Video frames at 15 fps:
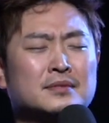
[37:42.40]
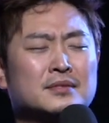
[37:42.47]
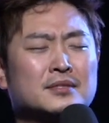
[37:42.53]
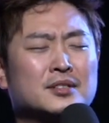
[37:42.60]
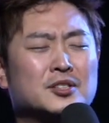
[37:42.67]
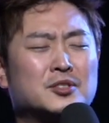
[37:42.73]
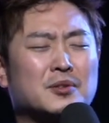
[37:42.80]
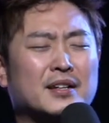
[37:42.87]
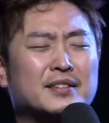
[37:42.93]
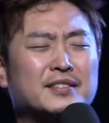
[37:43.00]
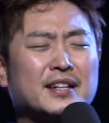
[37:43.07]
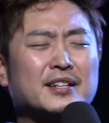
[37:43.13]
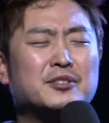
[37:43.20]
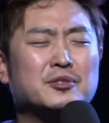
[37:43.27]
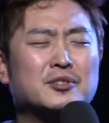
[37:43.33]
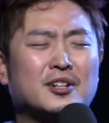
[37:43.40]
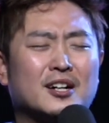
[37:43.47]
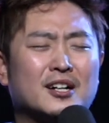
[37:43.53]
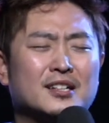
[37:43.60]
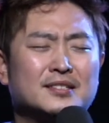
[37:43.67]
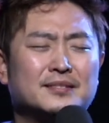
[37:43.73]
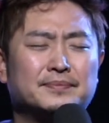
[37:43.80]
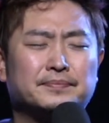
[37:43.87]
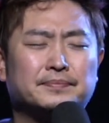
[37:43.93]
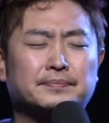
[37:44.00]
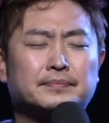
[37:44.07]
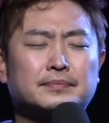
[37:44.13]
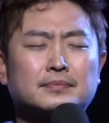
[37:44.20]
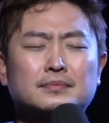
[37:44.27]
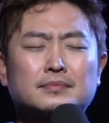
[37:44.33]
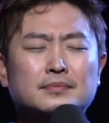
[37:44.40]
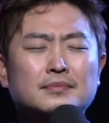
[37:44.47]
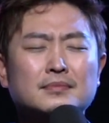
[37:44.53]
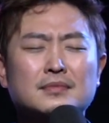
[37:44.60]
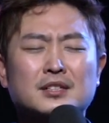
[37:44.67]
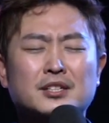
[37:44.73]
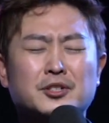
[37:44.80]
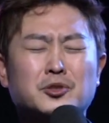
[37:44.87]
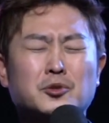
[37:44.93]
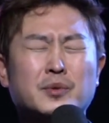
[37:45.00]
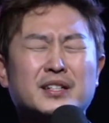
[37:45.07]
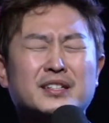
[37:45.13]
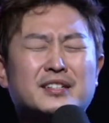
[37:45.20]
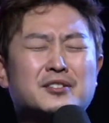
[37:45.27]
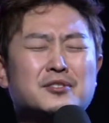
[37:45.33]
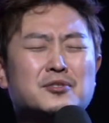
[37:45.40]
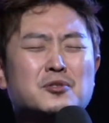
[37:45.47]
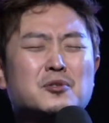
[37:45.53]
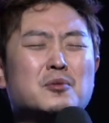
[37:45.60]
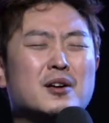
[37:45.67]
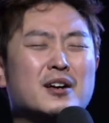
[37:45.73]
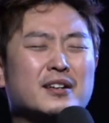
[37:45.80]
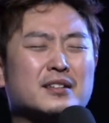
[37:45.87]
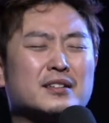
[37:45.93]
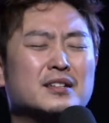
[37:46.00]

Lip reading: So I thank you, God, you're doing this new work